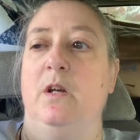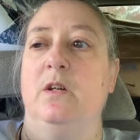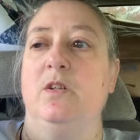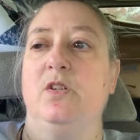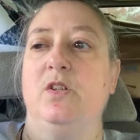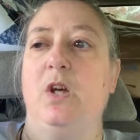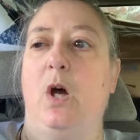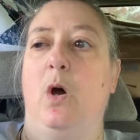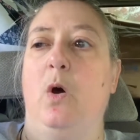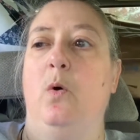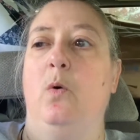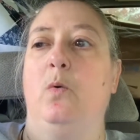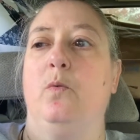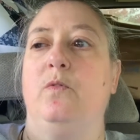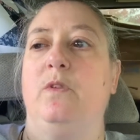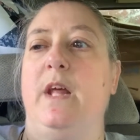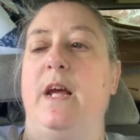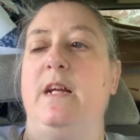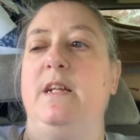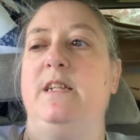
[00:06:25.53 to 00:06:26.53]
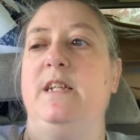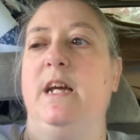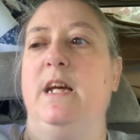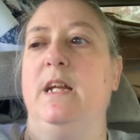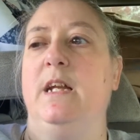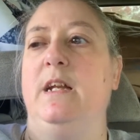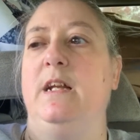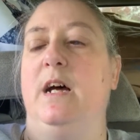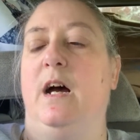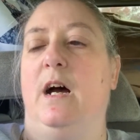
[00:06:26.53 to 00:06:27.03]
So they
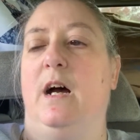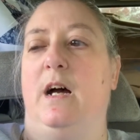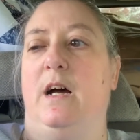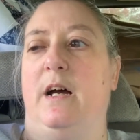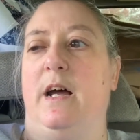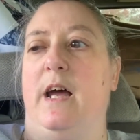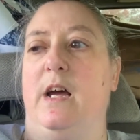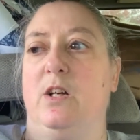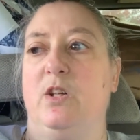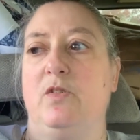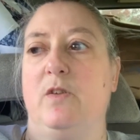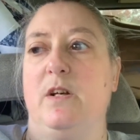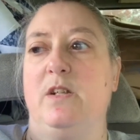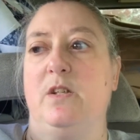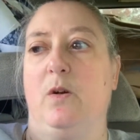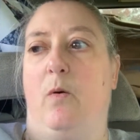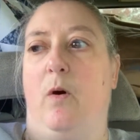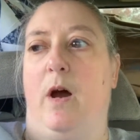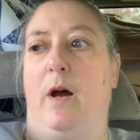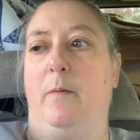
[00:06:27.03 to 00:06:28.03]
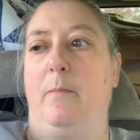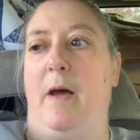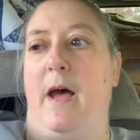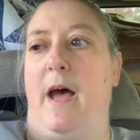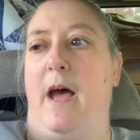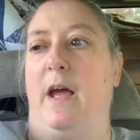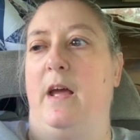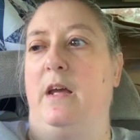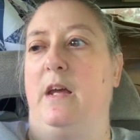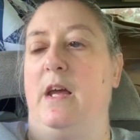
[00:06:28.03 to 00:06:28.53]
did x-rays a while
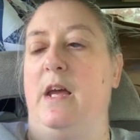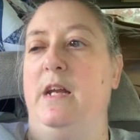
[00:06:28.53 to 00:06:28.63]
back.